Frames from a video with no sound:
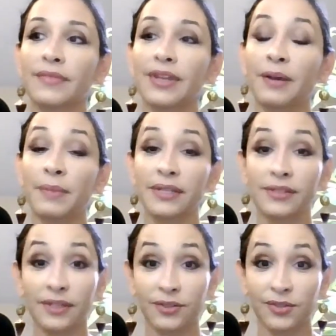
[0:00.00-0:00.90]

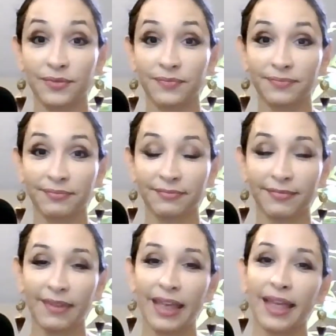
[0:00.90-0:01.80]
message,
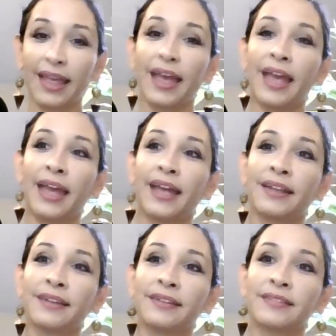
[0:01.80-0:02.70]

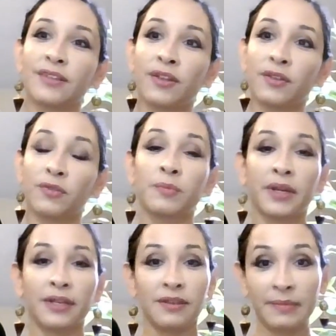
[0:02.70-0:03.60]
and through my
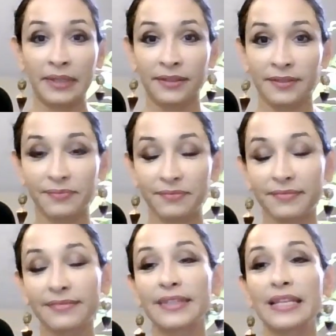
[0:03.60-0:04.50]
email.
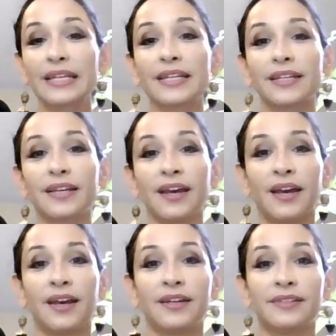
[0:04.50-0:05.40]

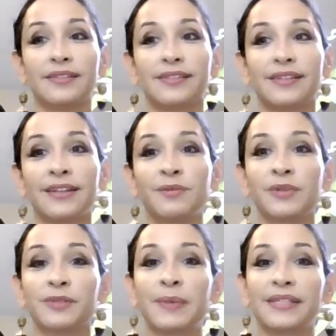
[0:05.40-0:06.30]
And it was
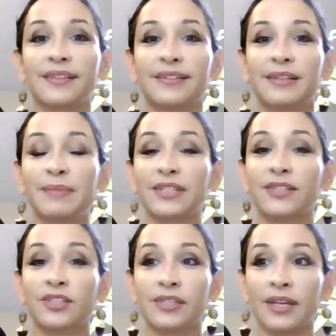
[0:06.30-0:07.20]
basically a
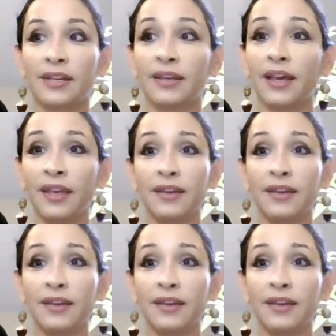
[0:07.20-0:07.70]
message saying, hey,